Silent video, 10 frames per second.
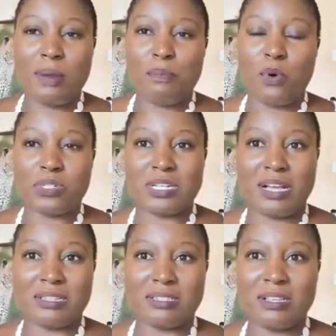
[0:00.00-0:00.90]
a
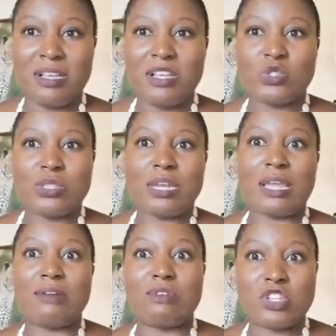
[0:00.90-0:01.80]
podcast so that I
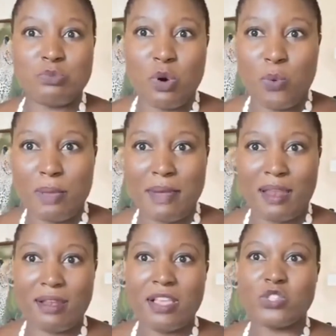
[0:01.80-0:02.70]
can reach more women,